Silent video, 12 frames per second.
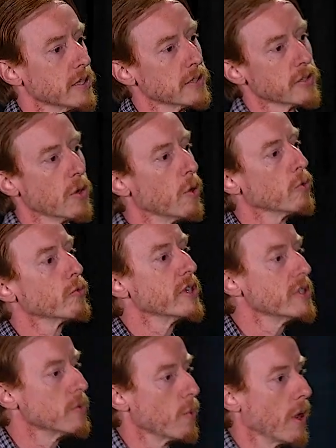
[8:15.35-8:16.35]
That's the whole
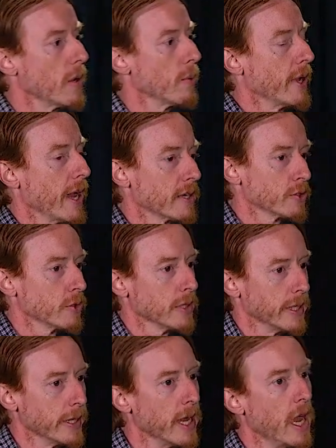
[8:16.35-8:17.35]
reason why we
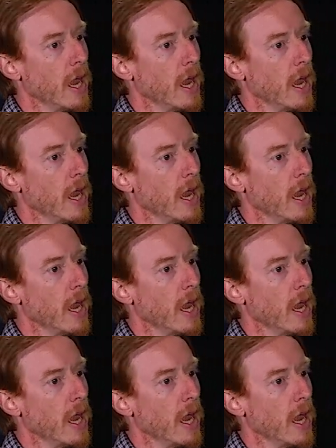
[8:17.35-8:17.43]
actually